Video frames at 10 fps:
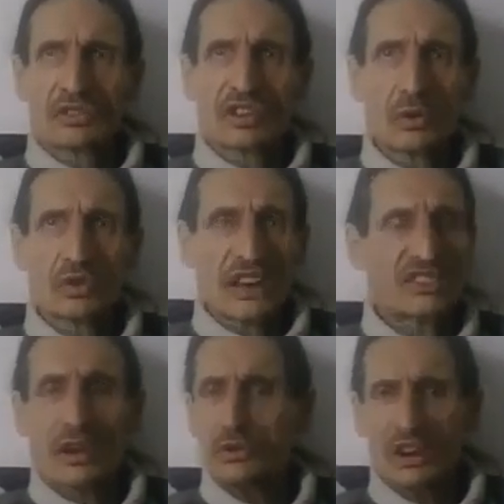
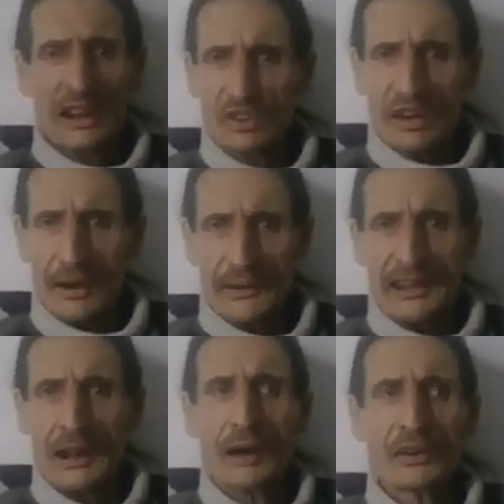It's social
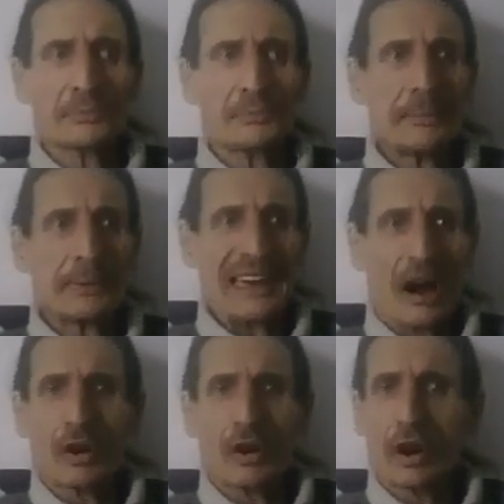engineering. They know how to
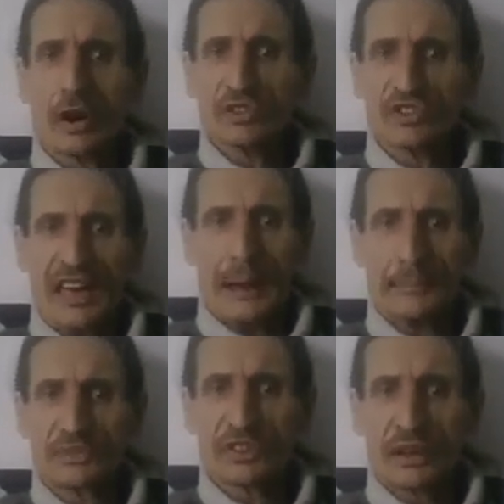manipulate our
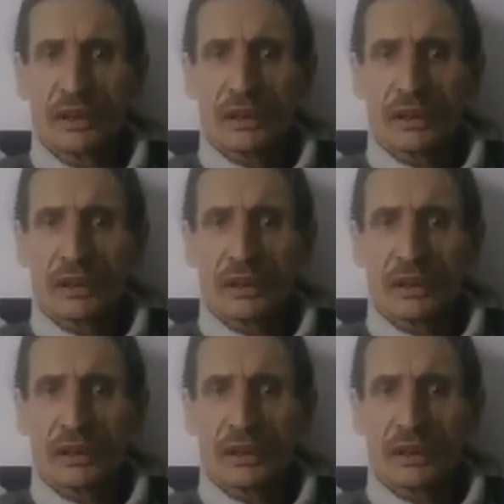concepts.